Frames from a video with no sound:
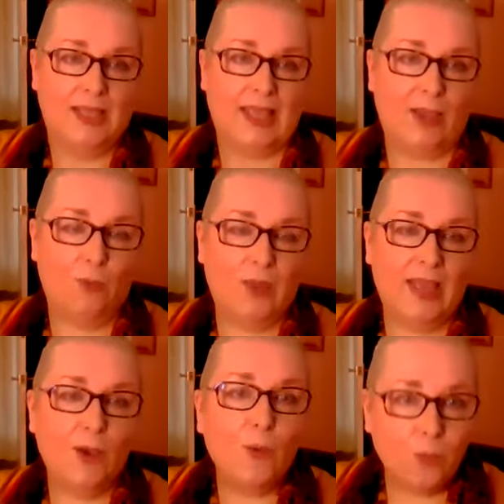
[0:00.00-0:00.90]

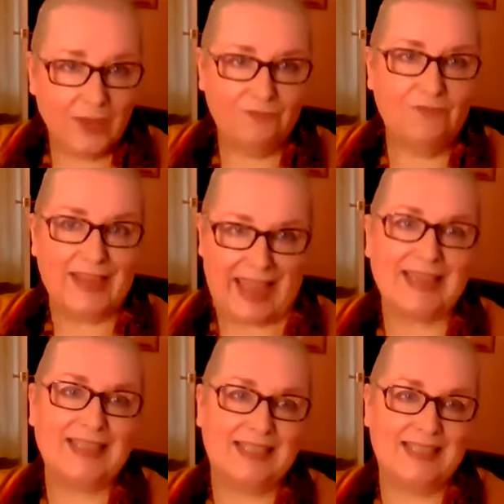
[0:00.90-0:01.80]
how we
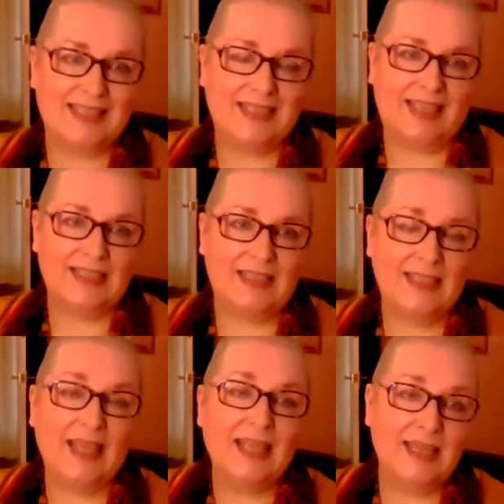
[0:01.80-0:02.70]
react to things.
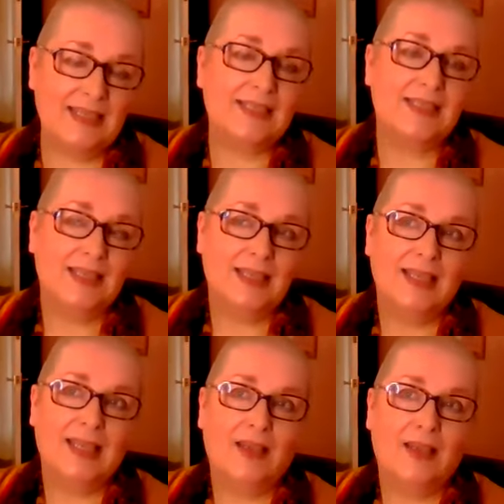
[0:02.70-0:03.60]
And that is
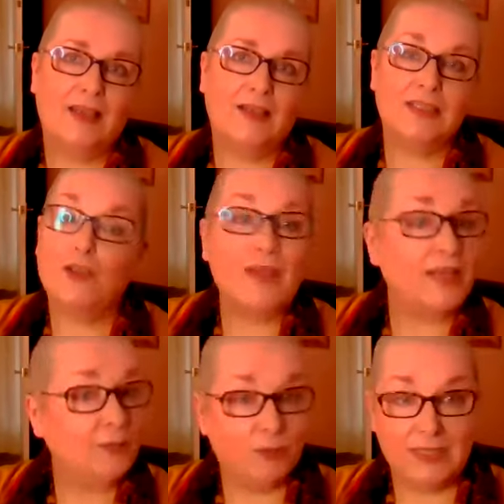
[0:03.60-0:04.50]
so
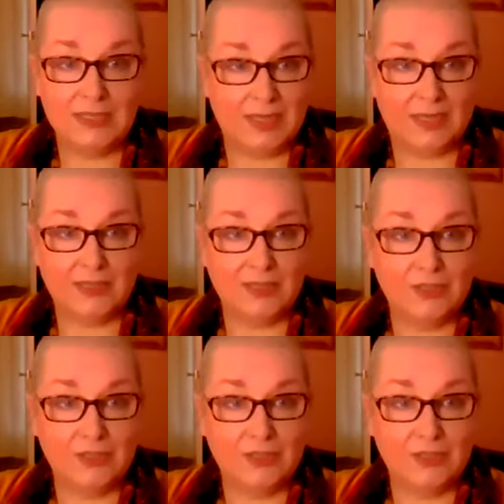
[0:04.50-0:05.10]
valuable, isn't it? To